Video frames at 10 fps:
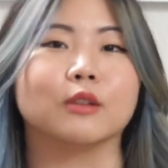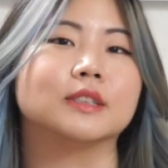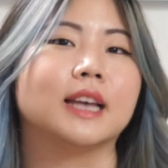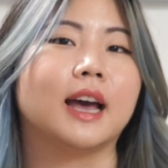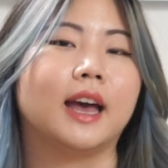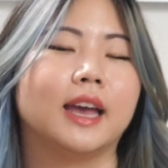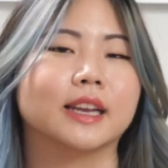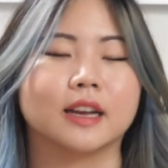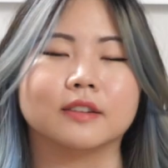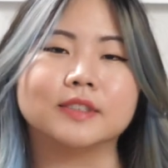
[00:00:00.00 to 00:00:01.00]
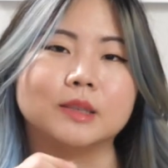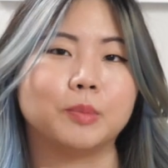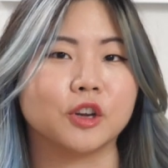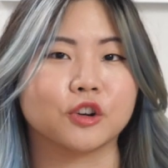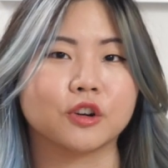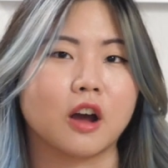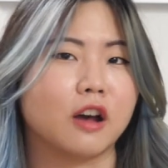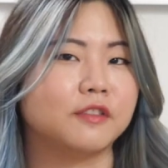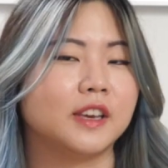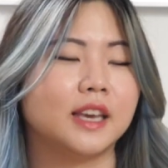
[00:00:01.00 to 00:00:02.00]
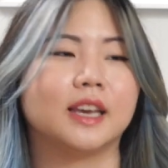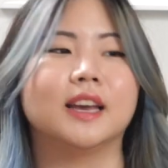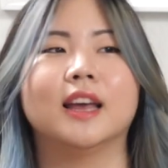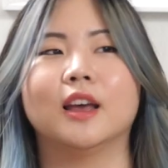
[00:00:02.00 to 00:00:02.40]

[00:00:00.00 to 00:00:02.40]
outside, kind of sipping your coffee